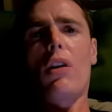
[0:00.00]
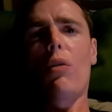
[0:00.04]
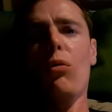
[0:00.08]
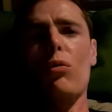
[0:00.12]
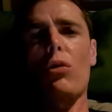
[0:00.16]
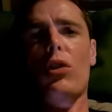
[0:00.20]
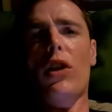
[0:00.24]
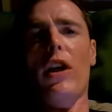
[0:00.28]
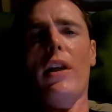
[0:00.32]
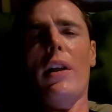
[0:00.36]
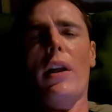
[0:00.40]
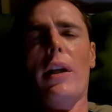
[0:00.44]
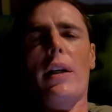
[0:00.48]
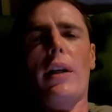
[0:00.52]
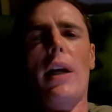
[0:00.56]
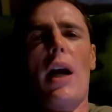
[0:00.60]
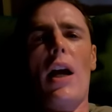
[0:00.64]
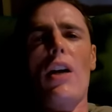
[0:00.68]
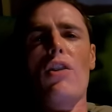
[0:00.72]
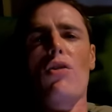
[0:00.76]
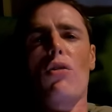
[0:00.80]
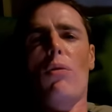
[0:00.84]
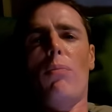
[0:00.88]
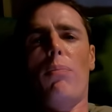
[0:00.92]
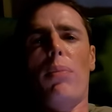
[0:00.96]
Those kind of
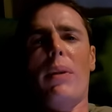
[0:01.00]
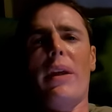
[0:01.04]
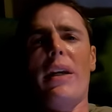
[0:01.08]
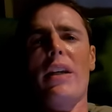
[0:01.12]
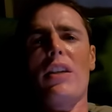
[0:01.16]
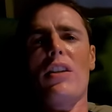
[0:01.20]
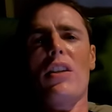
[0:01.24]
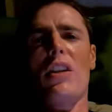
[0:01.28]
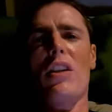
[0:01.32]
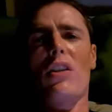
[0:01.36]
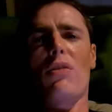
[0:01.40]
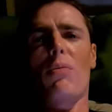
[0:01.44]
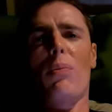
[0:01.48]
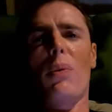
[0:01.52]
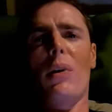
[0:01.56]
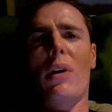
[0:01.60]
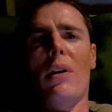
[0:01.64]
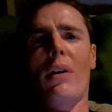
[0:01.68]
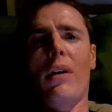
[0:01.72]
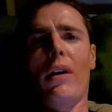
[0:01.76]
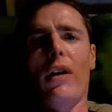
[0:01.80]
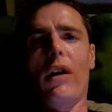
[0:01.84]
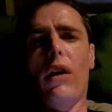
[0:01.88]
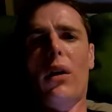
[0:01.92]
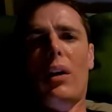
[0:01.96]
casual places
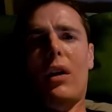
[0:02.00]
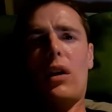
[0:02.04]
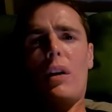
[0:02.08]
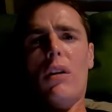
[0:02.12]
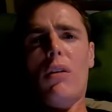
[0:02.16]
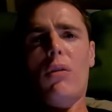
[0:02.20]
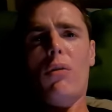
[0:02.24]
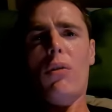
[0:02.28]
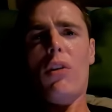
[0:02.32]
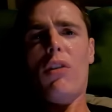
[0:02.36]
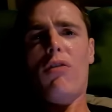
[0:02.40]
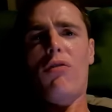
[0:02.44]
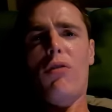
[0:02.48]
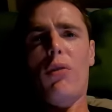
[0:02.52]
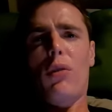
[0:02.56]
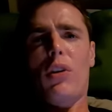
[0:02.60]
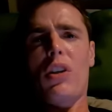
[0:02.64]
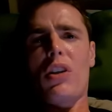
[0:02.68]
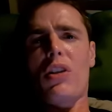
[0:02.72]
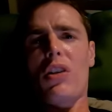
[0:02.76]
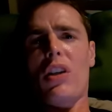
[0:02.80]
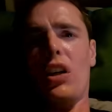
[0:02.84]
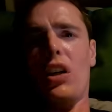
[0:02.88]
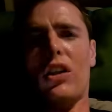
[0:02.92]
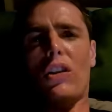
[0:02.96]
where, you know, the
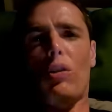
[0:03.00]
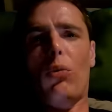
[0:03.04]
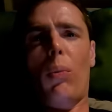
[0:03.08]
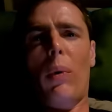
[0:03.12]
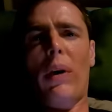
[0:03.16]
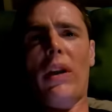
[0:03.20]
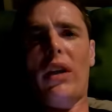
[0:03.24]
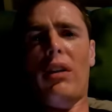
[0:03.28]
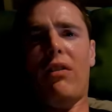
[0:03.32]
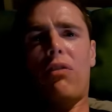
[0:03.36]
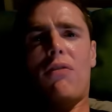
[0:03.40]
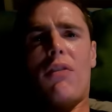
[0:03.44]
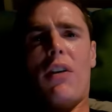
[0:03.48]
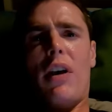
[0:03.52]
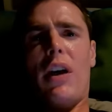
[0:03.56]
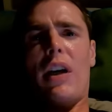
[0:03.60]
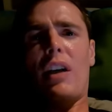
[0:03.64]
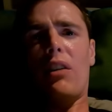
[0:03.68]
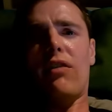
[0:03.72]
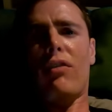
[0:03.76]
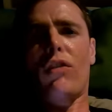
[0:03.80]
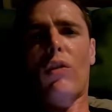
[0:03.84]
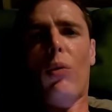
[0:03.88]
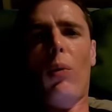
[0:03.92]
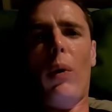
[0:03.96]
food like
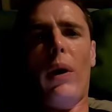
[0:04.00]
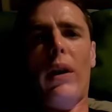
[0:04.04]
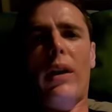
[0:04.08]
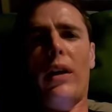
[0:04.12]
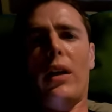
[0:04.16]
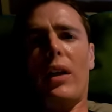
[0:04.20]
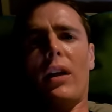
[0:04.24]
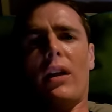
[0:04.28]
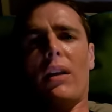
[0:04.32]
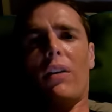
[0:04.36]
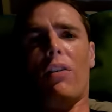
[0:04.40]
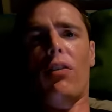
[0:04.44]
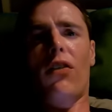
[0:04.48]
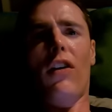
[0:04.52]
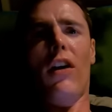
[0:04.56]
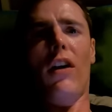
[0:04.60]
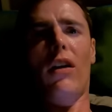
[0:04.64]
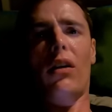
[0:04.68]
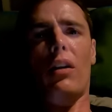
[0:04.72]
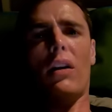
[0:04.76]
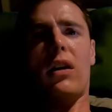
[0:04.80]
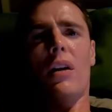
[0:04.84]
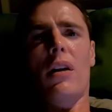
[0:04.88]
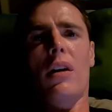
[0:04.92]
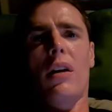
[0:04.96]
25, 20,
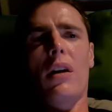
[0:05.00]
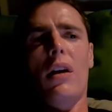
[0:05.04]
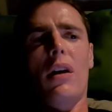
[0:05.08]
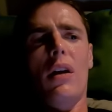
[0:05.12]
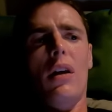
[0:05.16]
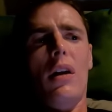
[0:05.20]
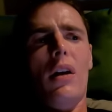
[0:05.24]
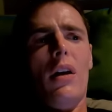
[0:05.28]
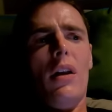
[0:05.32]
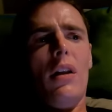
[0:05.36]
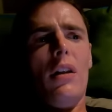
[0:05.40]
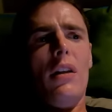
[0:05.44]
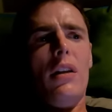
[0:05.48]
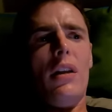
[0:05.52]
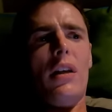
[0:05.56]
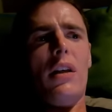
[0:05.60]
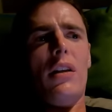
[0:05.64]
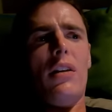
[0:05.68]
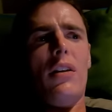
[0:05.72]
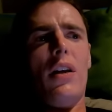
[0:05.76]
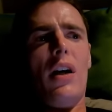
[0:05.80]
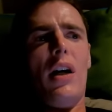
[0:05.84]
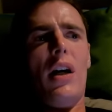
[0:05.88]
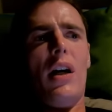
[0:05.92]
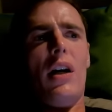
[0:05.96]
30,
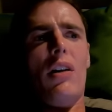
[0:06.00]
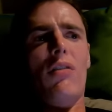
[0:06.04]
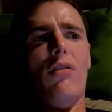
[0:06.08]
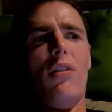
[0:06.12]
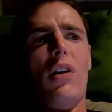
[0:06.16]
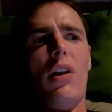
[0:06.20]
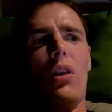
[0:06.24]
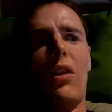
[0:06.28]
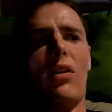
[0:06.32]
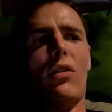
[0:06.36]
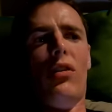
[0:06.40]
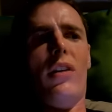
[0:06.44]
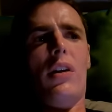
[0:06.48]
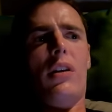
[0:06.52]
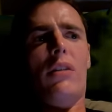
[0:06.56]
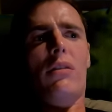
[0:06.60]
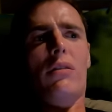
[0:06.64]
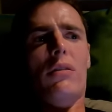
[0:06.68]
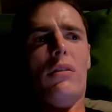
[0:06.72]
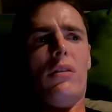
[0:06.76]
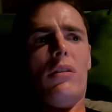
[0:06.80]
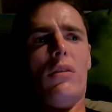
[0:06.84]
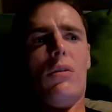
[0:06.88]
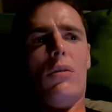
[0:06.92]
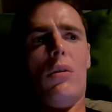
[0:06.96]
like that, rather
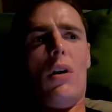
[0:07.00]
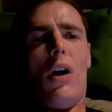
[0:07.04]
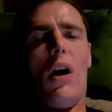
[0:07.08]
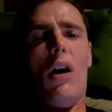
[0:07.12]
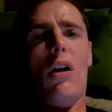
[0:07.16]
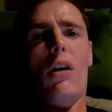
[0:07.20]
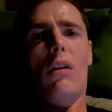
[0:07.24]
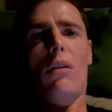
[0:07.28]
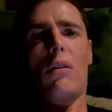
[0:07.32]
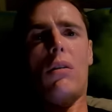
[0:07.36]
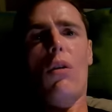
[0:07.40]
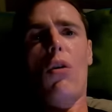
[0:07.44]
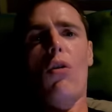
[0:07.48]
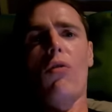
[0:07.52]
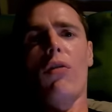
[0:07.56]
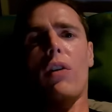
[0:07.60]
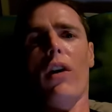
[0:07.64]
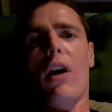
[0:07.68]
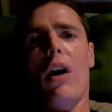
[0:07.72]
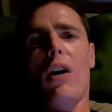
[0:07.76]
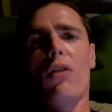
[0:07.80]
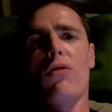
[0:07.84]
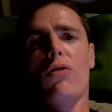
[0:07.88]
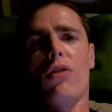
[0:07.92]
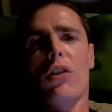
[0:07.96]
than, you know, over
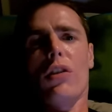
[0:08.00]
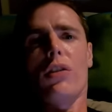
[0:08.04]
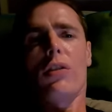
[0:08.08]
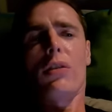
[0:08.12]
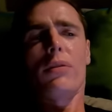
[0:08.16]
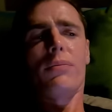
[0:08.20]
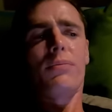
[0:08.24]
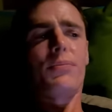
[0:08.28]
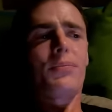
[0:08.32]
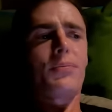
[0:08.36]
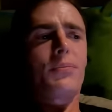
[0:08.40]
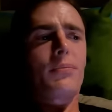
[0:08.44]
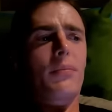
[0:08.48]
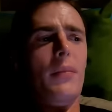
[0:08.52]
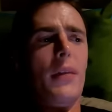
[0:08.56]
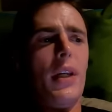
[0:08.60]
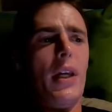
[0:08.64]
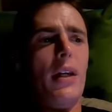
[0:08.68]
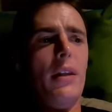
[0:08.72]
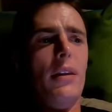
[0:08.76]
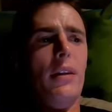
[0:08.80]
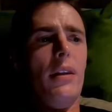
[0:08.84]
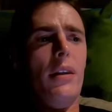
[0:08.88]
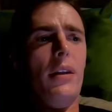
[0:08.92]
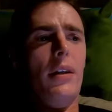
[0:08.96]
100
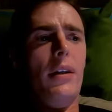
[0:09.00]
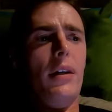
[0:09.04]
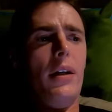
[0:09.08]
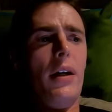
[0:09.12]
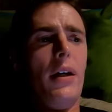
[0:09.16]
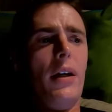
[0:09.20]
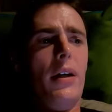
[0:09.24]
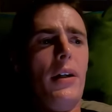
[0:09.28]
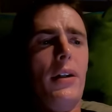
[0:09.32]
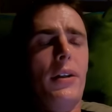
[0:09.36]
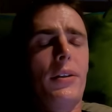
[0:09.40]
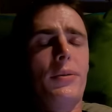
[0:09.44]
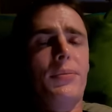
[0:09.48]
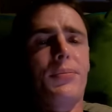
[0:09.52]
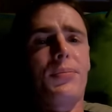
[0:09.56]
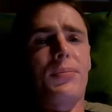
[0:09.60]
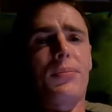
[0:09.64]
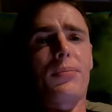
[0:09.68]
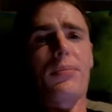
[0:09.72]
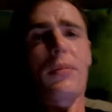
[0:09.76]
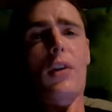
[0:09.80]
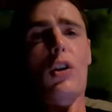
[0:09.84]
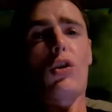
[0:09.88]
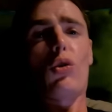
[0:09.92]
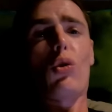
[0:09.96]
in the
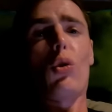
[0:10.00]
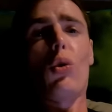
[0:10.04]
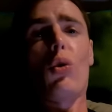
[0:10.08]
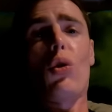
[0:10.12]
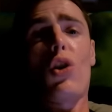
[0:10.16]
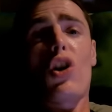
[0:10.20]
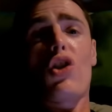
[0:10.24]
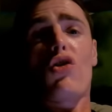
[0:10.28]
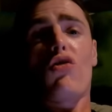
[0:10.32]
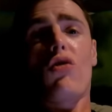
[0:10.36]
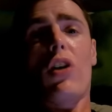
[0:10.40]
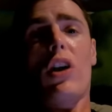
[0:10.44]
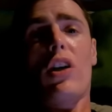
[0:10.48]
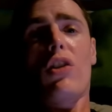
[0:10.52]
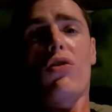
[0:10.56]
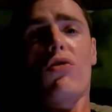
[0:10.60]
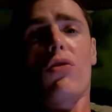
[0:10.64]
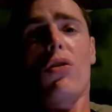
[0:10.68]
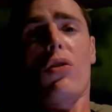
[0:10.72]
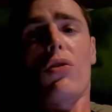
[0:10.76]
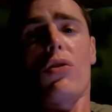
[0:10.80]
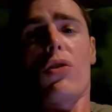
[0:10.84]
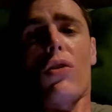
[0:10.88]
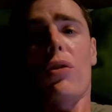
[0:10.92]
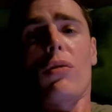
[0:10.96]
tourist
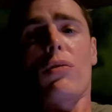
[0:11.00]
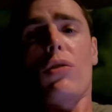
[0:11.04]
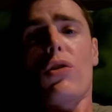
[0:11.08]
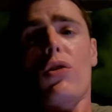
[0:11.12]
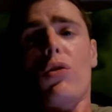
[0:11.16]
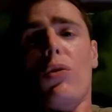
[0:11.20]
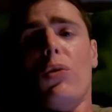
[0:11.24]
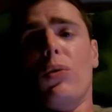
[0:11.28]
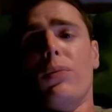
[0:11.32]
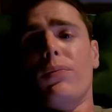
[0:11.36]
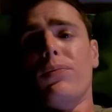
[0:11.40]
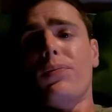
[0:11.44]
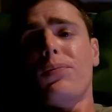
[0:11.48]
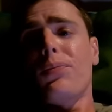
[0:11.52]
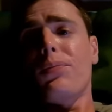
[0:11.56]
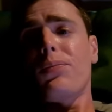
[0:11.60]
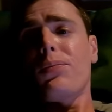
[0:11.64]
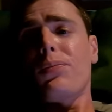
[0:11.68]
restaurants. So